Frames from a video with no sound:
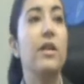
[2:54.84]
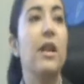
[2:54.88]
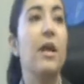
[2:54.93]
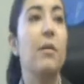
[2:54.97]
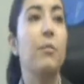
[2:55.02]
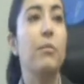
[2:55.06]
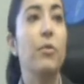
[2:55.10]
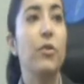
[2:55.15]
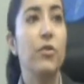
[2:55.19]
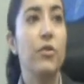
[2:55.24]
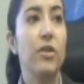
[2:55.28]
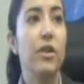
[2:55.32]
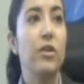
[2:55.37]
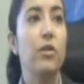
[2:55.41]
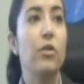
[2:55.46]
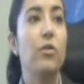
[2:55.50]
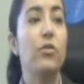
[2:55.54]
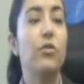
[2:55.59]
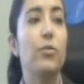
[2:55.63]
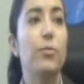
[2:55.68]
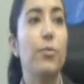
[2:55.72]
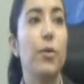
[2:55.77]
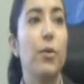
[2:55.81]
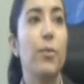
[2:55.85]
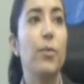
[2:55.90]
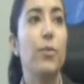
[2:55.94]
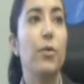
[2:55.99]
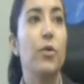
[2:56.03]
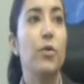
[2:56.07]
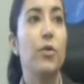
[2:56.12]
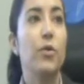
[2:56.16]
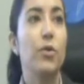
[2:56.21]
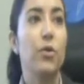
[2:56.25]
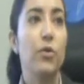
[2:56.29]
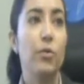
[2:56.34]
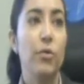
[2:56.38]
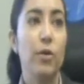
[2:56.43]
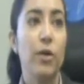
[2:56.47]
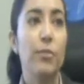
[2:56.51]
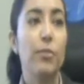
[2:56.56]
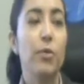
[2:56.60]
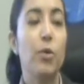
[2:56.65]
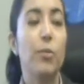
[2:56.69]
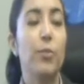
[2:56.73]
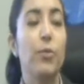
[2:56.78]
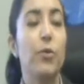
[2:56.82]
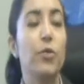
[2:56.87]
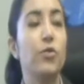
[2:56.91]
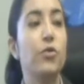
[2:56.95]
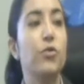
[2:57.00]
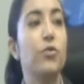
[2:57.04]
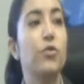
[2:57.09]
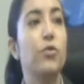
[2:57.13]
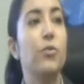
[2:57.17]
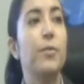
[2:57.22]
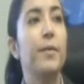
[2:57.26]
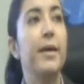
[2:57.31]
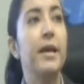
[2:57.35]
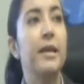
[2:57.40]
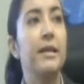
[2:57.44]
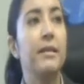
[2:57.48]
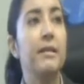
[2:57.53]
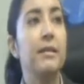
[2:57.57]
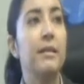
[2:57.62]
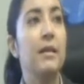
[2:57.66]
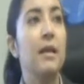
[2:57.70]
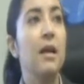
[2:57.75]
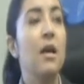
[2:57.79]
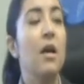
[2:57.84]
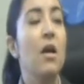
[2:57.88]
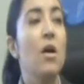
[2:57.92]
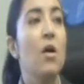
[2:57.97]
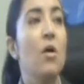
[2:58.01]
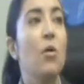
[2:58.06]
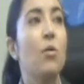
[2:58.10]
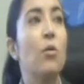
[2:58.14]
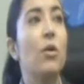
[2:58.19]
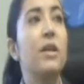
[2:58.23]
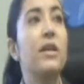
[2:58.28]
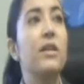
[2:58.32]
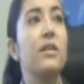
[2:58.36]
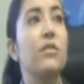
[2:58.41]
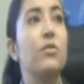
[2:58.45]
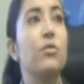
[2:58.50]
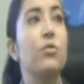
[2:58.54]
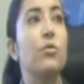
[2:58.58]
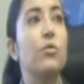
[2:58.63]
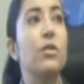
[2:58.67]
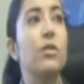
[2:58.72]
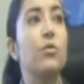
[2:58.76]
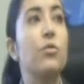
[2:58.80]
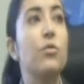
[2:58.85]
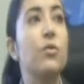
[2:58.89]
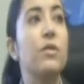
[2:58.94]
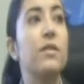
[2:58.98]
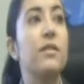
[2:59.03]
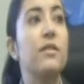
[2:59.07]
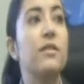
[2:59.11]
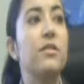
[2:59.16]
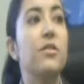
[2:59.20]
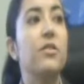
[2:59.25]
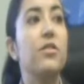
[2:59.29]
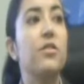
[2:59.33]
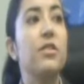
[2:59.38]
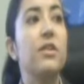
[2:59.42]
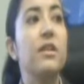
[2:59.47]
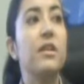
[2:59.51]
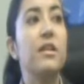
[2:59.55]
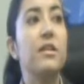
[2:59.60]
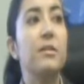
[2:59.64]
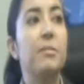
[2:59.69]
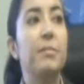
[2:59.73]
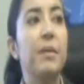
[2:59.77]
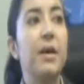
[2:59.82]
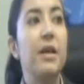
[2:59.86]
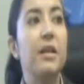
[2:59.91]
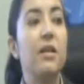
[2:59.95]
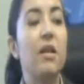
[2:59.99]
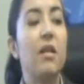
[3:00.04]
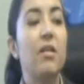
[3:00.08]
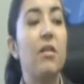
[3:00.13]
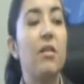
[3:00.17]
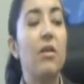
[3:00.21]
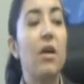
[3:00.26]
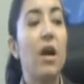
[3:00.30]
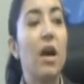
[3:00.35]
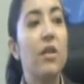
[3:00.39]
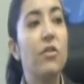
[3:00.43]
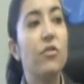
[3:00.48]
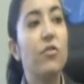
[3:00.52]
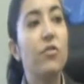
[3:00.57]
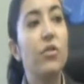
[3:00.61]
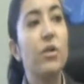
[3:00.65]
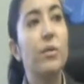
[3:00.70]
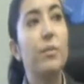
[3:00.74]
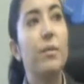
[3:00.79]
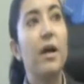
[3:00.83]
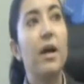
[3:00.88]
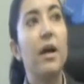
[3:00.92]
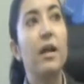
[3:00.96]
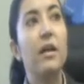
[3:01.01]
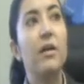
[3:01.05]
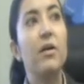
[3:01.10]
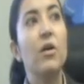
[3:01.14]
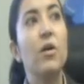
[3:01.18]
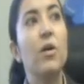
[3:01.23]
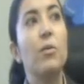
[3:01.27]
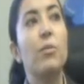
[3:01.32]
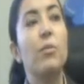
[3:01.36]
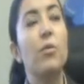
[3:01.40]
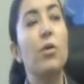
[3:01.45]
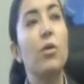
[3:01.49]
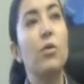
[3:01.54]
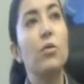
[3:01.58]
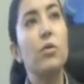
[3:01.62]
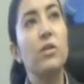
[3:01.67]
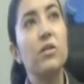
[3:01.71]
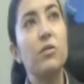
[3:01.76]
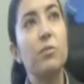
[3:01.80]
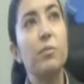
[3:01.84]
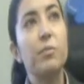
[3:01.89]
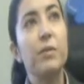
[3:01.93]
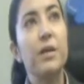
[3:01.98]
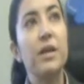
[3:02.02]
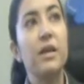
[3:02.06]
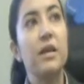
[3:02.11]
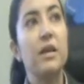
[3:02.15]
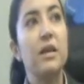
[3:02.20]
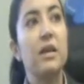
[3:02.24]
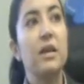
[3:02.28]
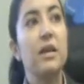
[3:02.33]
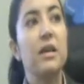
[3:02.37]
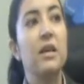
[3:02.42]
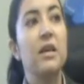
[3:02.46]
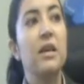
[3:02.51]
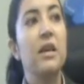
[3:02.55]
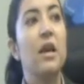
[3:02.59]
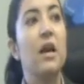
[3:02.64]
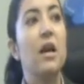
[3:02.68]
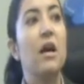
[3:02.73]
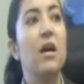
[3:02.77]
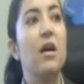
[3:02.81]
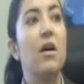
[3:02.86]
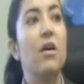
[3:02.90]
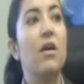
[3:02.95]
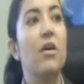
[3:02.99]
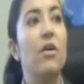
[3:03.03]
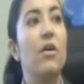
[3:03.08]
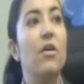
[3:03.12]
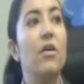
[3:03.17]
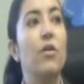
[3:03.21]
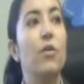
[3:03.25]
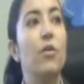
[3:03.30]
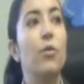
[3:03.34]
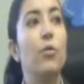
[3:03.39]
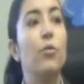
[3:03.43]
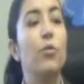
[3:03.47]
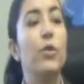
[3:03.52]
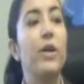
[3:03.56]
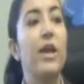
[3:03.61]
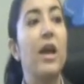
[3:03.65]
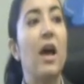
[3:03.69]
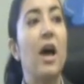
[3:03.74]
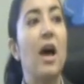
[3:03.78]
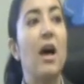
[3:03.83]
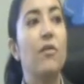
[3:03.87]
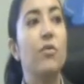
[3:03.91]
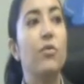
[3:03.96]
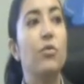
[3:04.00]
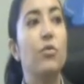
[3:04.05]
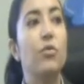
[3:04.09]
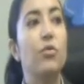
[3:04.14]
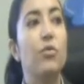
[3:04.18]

numbers and also in proportion to men's. Well, it will certainly depend on the country, but broadly speaking, we have